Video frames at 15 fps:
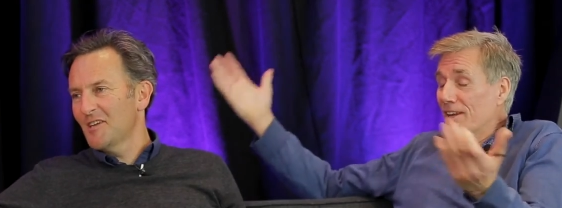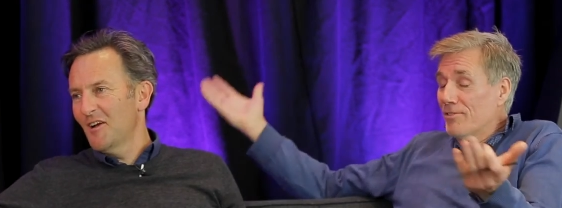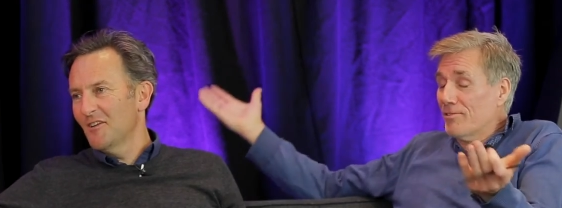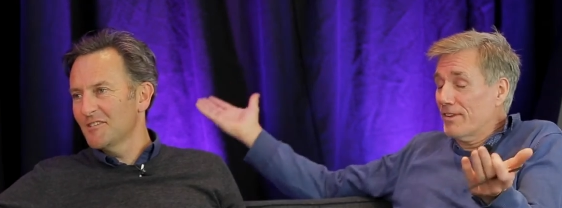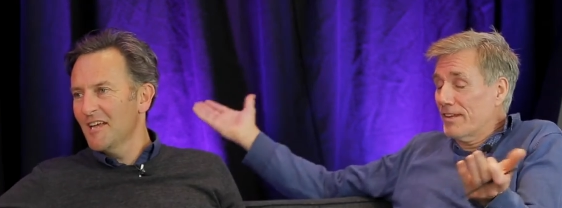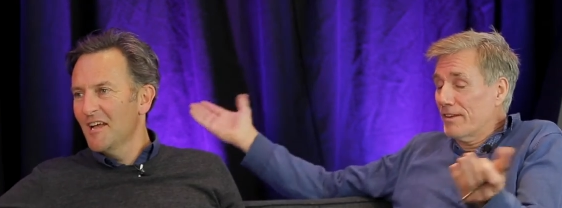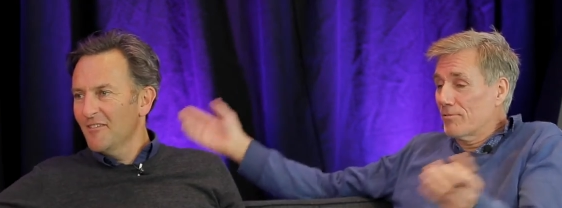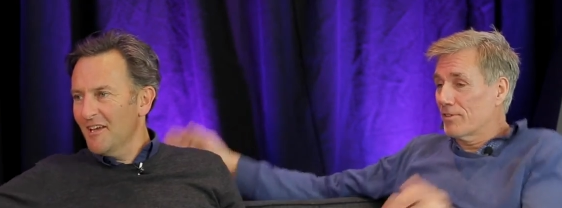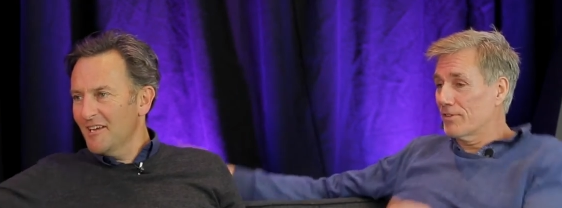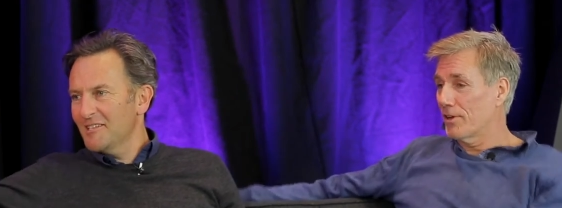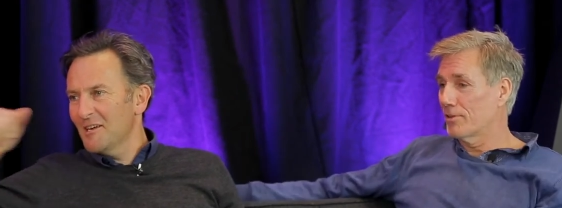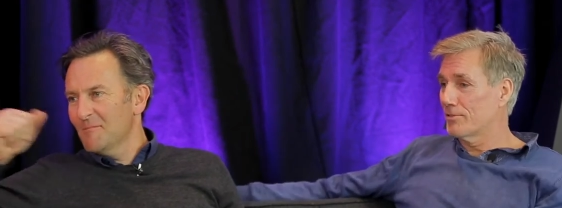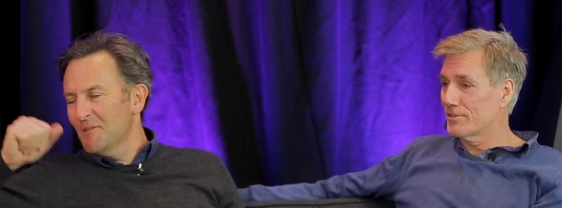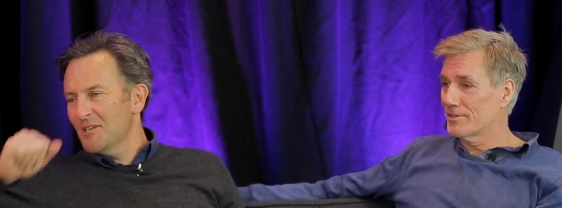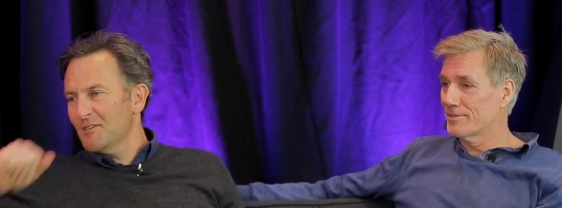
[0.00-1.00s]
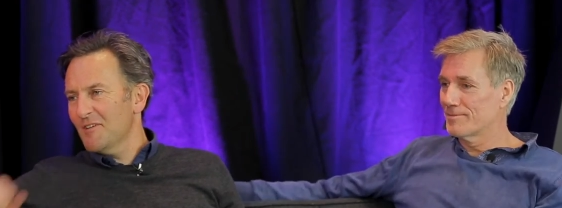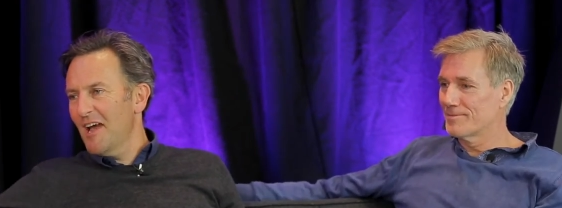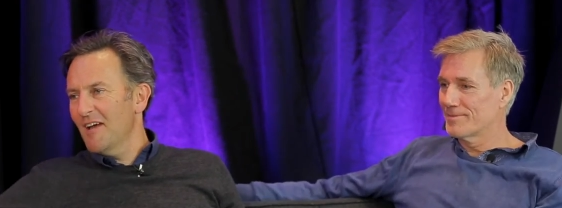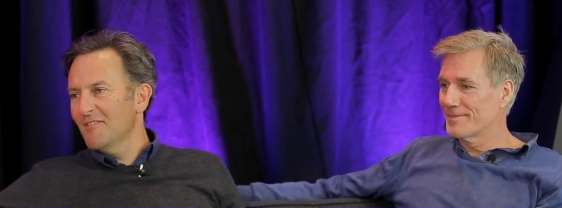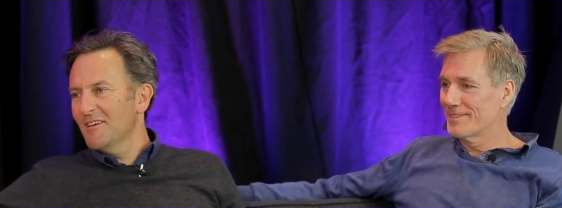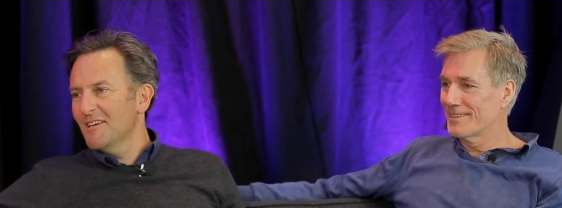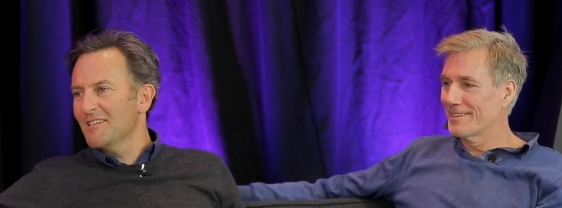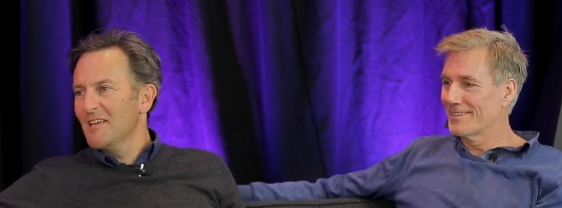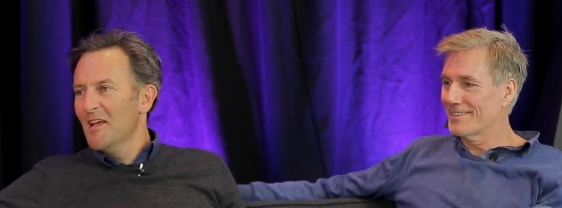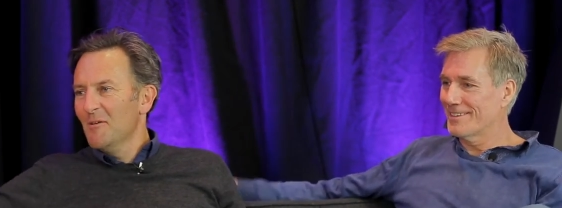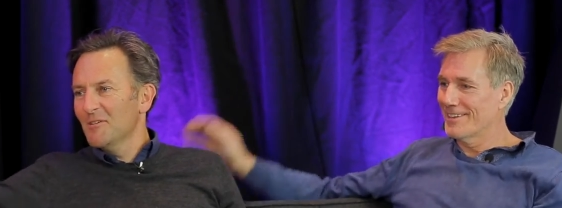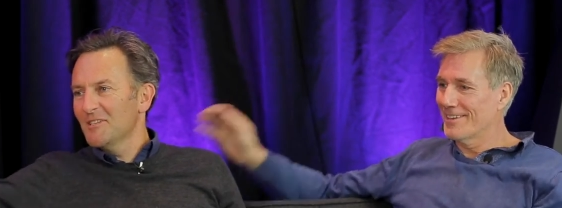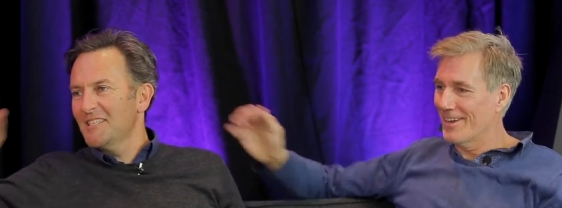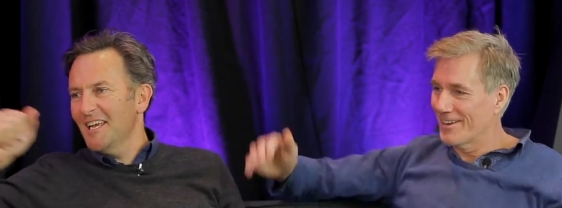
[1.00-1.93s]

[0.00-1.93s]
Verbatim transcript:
Speaker 1: Interesting Thanks results. so much for having us. See you we'll